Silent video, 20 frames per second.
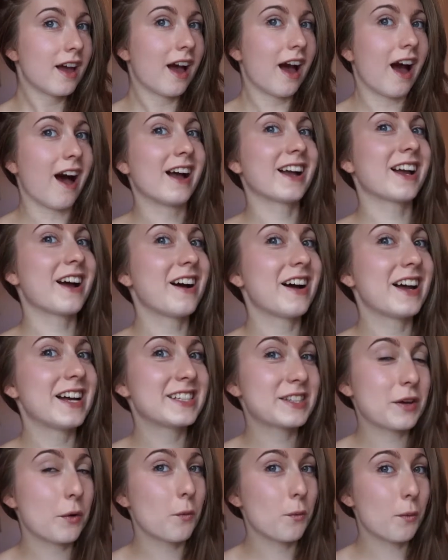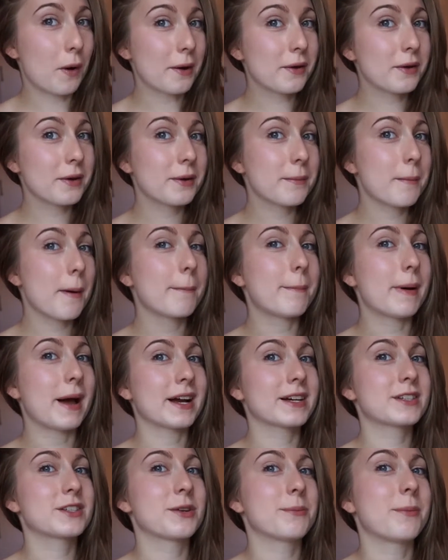Hi guys, welcome
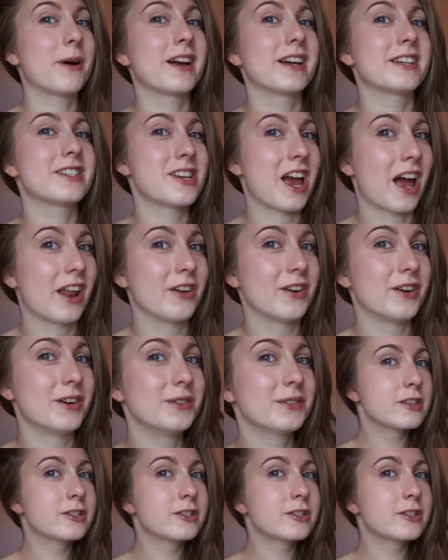back to my channel.